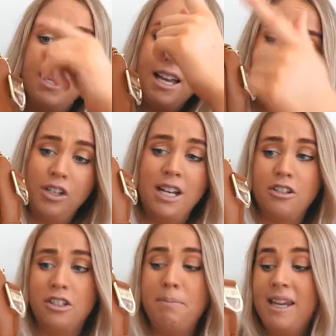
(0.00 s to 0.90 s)
yes yeah, so you can
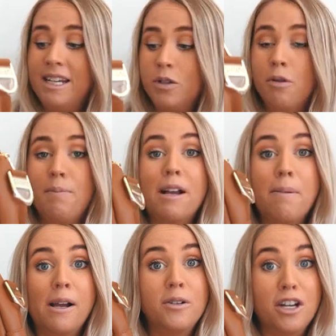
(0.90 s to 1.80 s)
actually make it into a
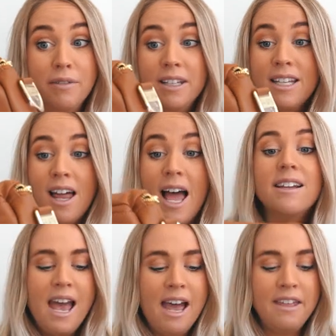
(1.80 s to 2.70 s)
backpack which I really like
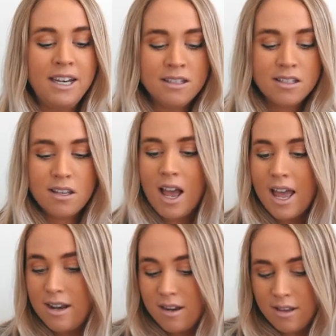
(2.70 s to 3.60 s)
and then
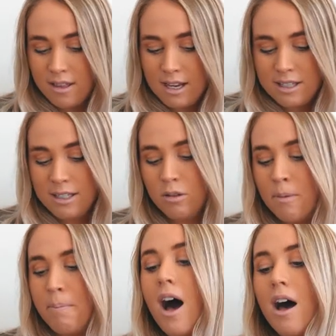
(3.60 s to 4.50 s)
inside there's little
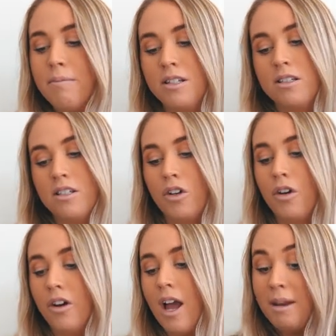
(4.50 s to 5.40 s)
compartments so
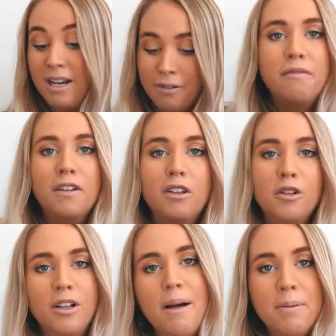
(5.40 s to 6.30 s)
I need to fill it
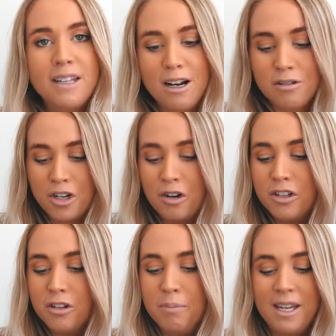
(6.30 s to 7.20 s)
all up and then I'll show
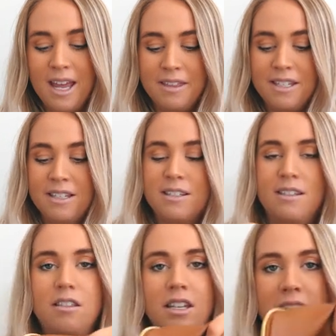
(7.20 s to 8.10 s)
you but yeah this
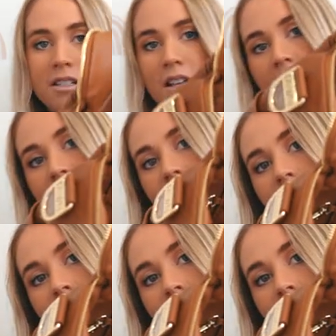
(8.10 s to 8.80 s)
is inside